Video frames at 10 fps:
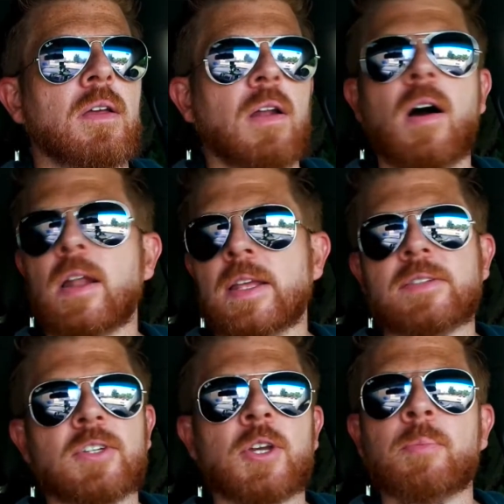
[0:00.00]
an
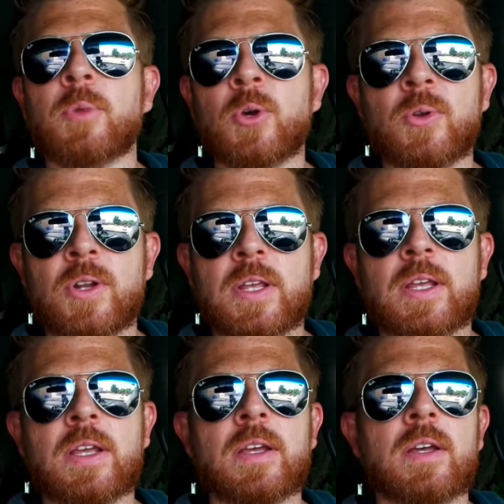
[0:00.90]
audience, a
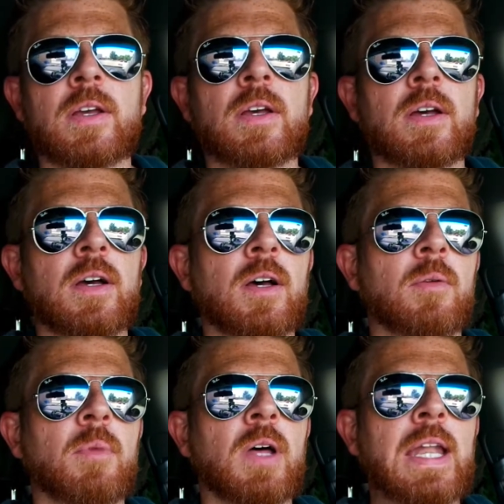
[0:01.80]
community,
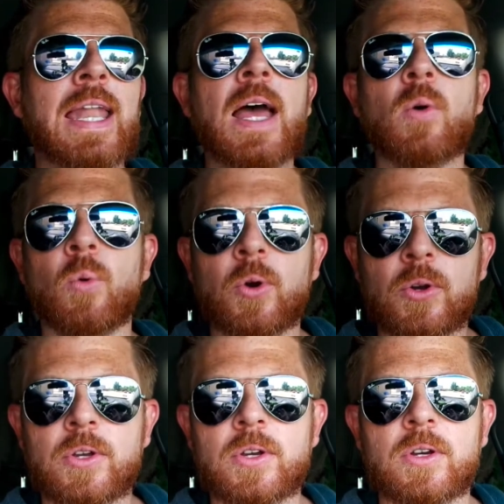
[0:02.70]
a
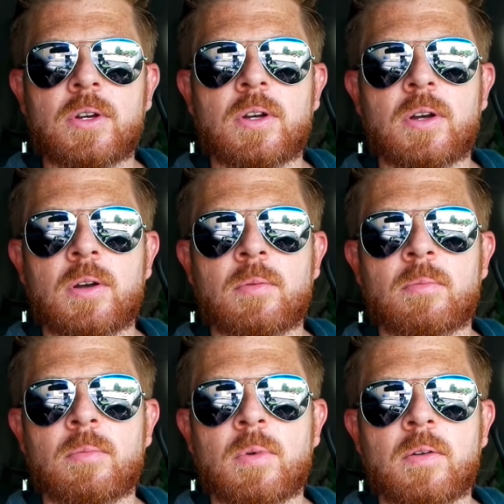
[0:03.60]
network
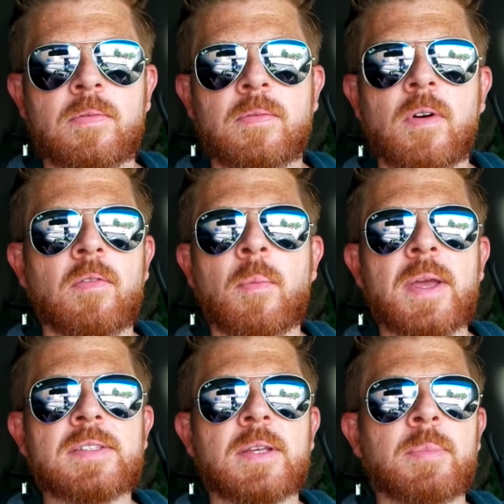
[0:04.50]
of
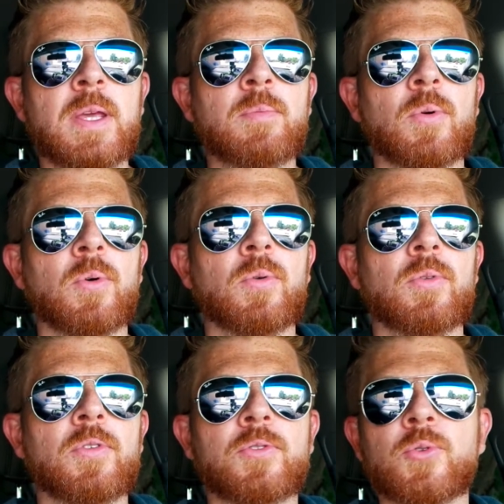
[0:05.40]
amazing people
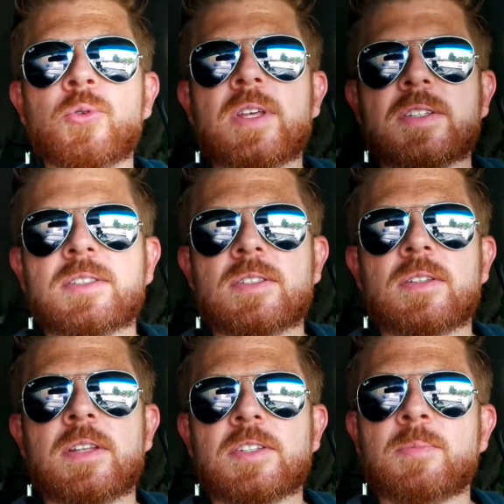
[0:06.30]
through
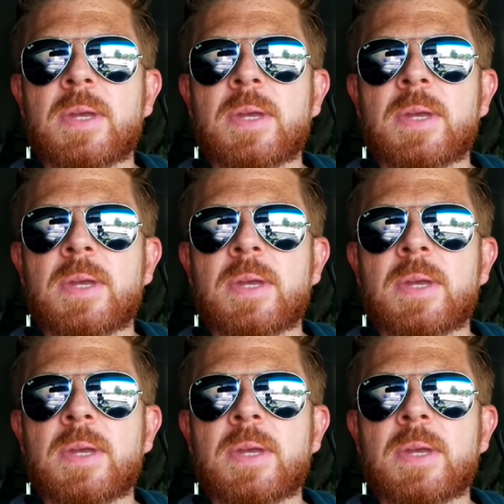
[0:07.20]
this